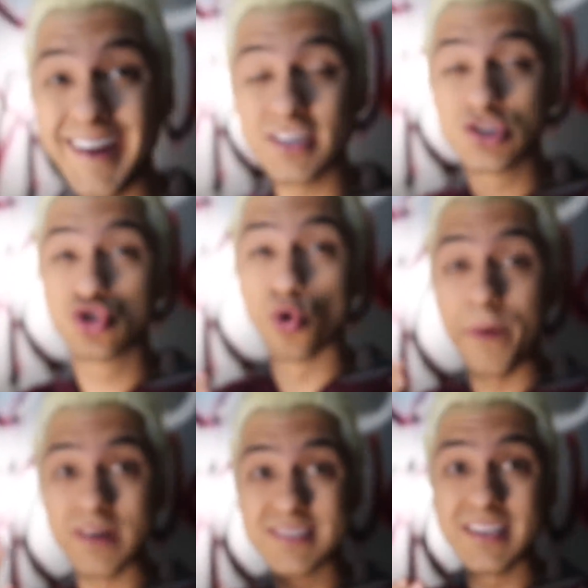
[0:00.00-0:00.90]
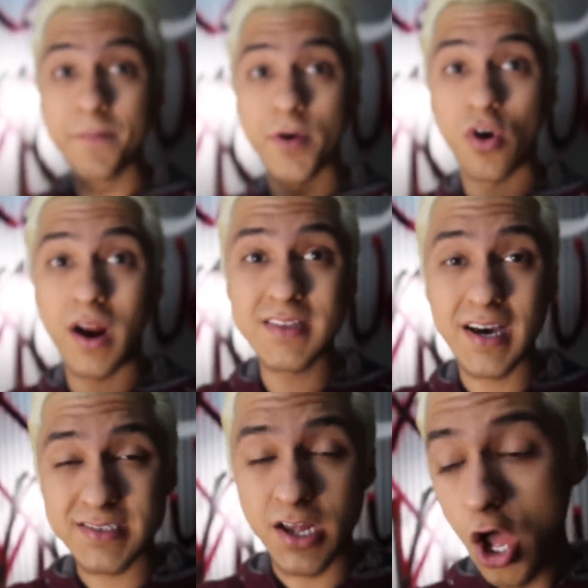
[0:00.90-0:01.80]
like, super sleepy, alright,
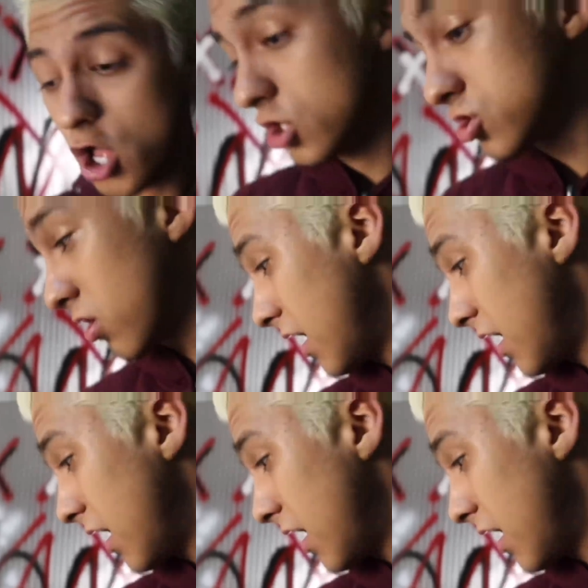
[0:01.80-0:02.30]
guys? So,